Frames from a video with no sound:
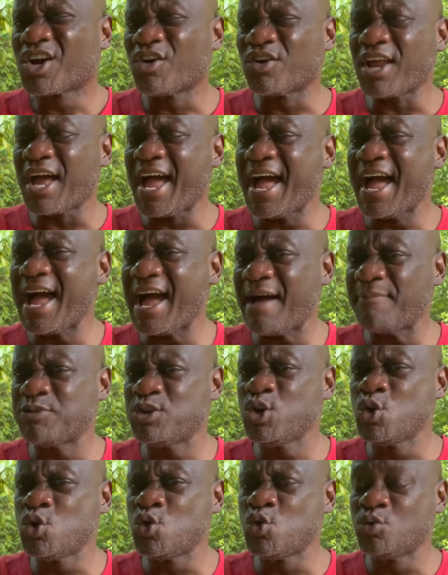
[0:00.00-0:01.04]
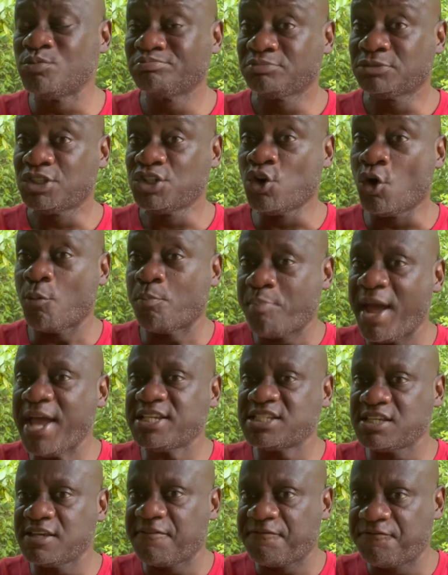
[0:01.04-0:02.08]
gonna have you, you know,
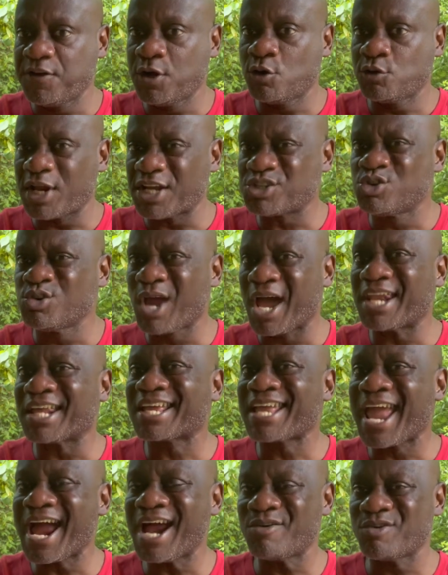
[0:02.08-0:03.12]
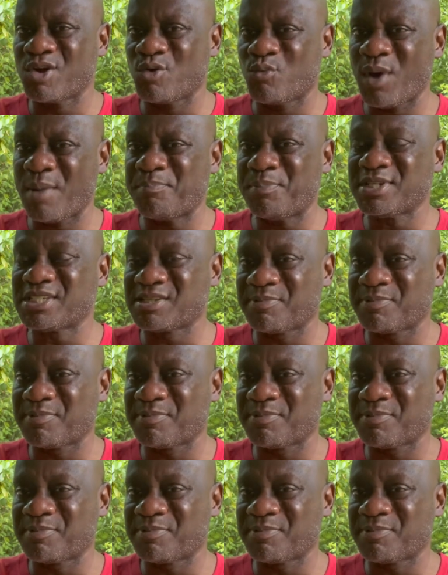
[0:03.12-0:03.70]
basically feel that you gotta carry a weapon